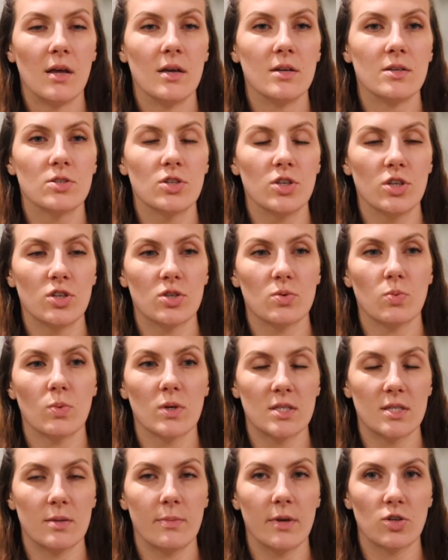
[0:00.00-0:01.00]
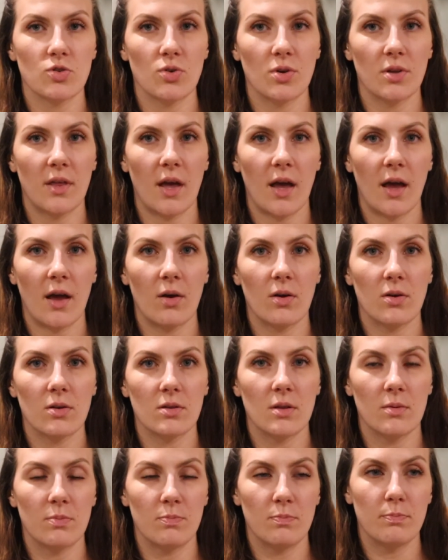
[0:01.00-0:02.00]
She just wants to make sure that
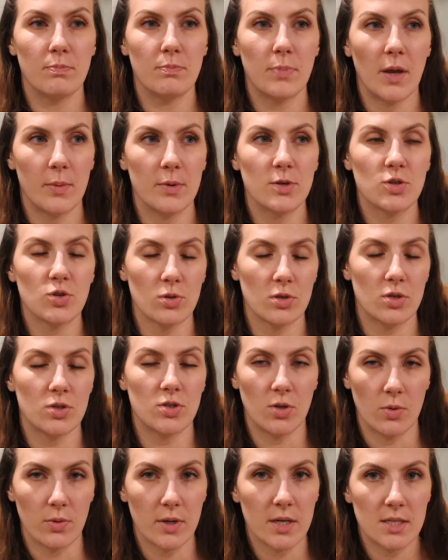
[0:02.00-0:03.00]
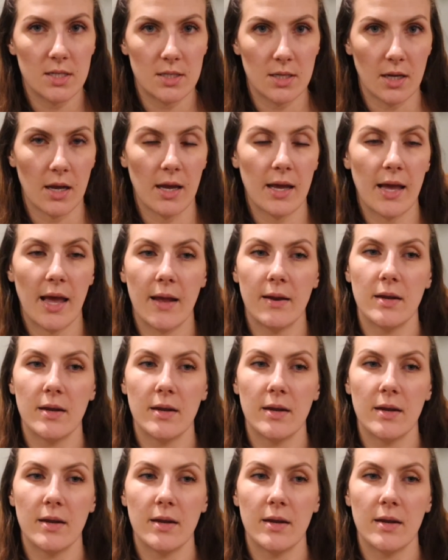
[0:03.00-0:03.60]
the baby's shoulders don't get stuck again.